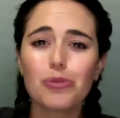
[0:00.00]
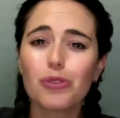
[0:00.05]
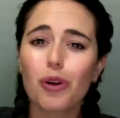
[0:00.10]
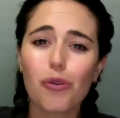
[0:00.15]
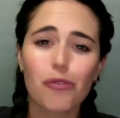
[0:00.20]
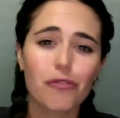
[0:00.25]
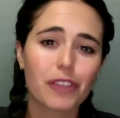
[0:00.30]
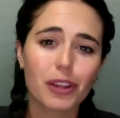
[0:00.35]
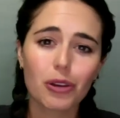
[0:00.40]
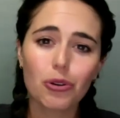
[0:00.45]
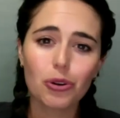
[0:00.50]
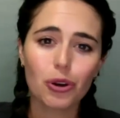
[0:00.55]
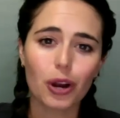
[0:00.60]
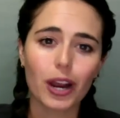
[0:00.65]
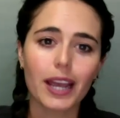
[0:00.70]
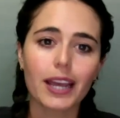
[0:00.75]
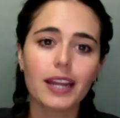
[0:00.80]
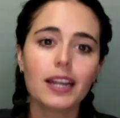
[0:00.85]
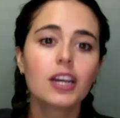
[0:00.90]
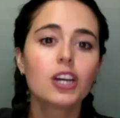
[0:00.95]
don't feel
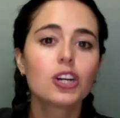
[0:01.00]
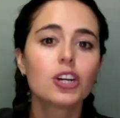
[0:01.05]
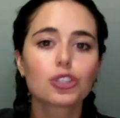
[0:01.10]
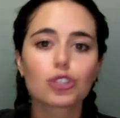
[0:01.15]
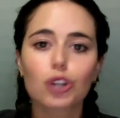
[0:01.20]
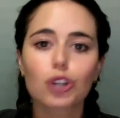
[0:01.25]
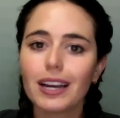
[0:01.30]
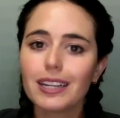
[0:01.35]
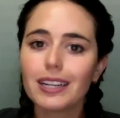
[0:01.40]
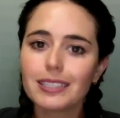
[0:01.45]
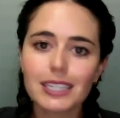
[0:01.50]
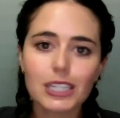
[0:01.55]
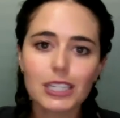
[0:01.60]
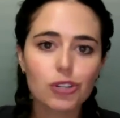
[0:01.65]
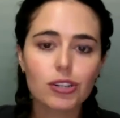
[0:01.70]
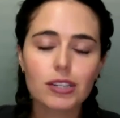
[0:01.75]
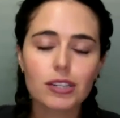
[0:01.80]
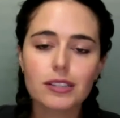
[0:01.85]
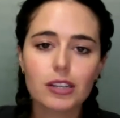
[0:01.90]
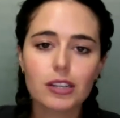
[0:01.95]
great, try
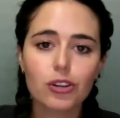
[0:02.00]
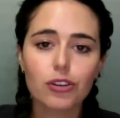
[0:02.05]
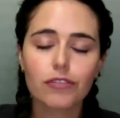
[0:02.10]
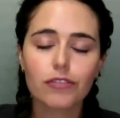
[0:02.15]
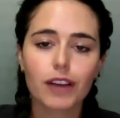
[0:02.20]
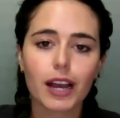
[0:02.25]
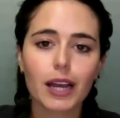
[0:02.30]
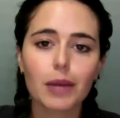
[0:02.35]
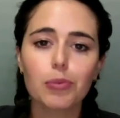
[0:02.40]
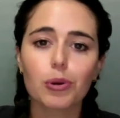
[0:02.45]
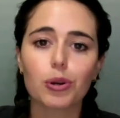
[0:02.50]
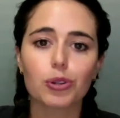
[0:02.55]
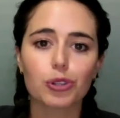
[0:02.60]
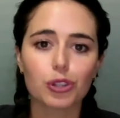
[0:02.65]
decreasing your fiber.